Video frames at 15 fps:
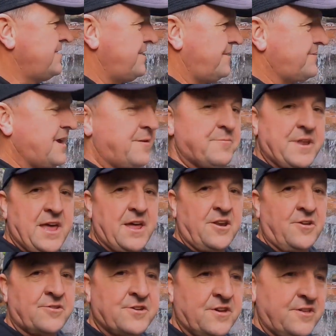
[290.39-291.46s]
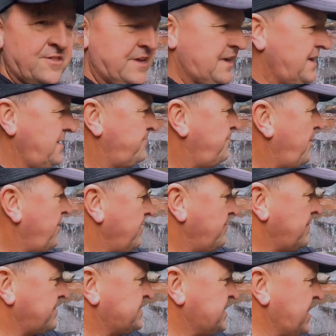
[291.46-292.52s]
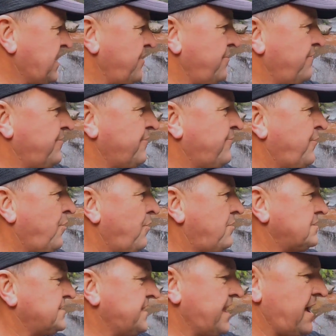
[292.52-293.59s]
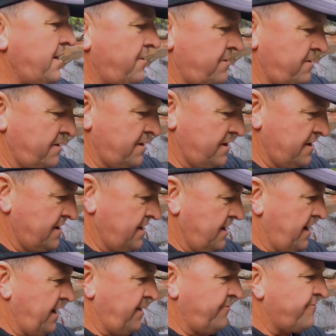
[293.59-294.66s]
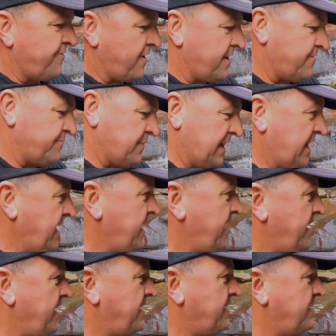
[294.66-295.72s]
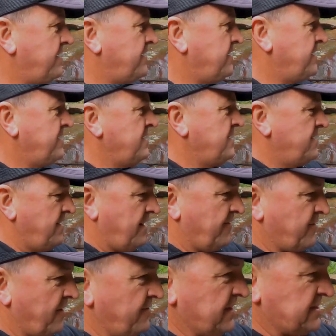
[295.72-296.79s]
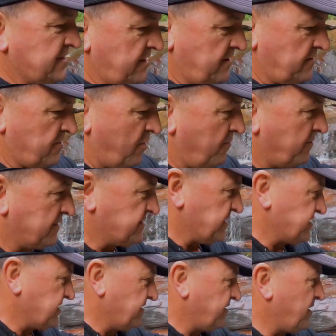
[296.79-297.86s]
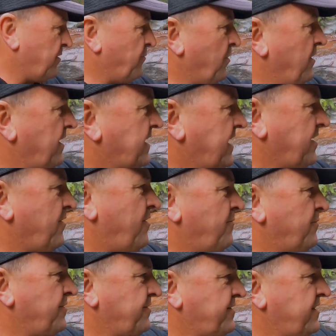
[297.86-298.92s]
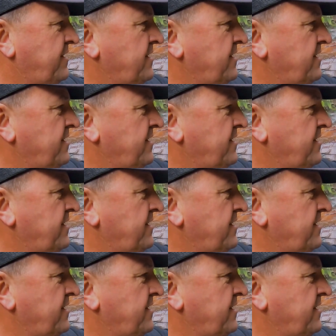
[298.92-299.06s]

I've come down onto the bottom, the tier of the falls now, and in front of me here I've got this little composition that I'm working on with